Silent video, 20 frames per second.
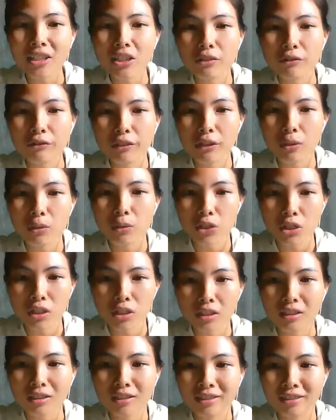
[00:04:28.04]
in the
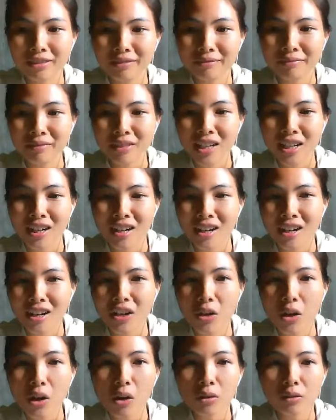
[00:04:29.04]
future,
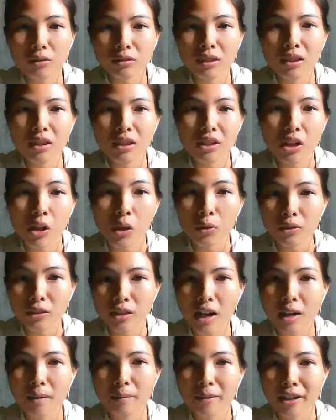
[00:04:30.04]
a long a long
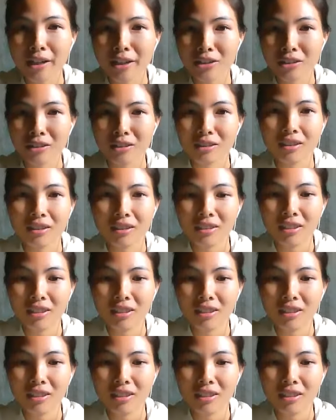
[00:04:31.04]
time later.